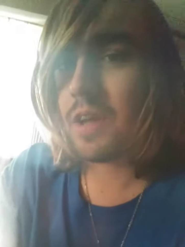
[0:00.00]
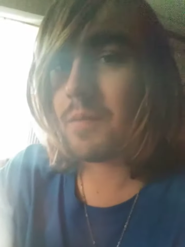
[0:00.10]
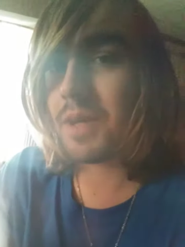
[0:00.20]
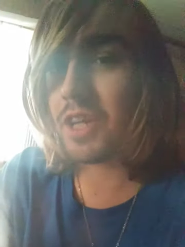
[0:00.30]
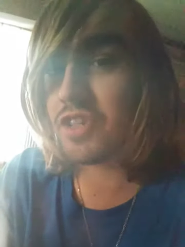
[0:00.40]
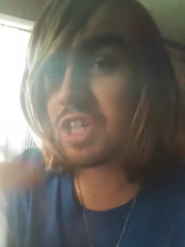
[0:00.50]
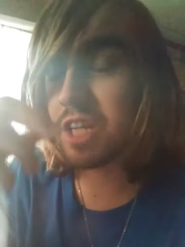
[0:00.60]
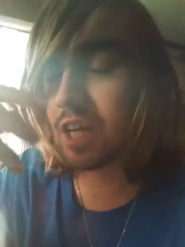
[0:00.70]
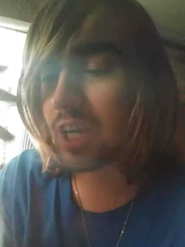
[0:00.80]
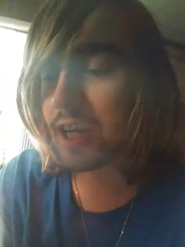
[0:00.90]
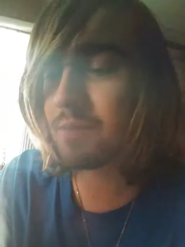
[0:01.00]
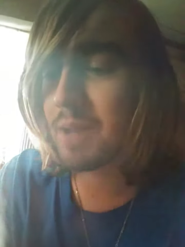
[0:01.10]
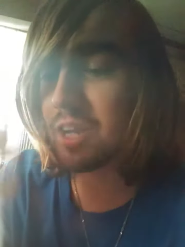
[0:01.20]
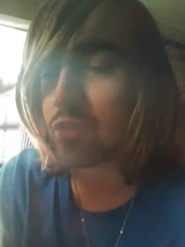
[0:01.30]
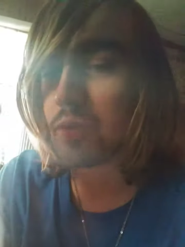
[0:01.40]
Because he
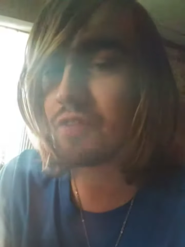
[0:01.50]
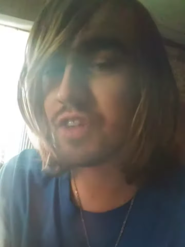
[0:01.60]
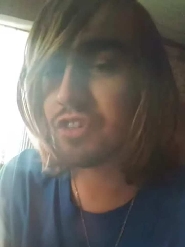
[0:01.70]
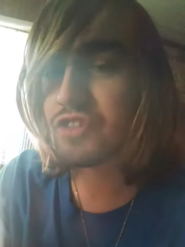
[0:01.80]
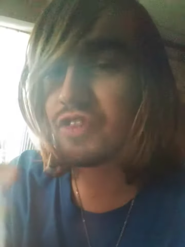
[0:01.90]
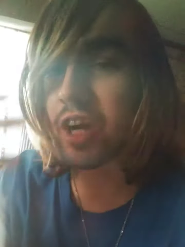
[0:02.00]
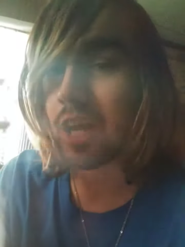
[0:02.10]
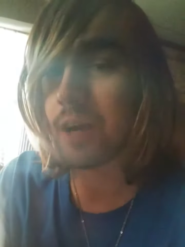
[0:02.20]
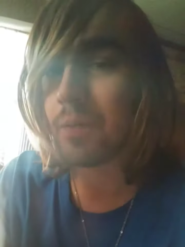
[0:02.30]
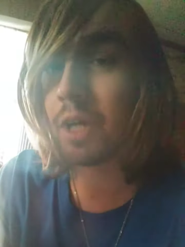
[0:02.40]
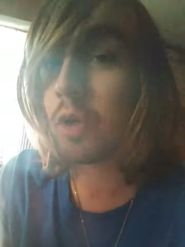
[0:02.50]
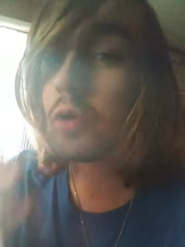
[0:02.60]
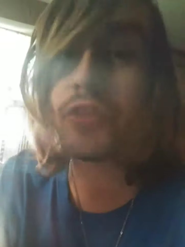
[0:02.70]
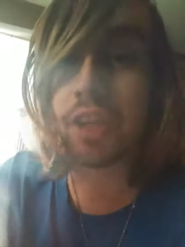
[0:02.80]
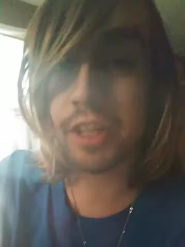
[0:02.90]
made his movies
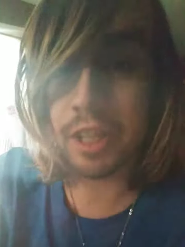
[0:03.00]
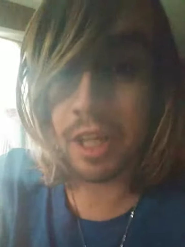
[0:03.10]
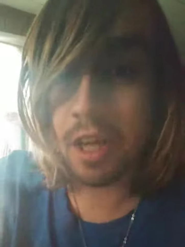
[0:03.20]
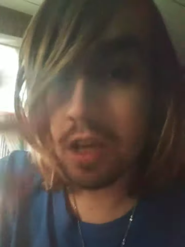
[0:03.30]
occultically.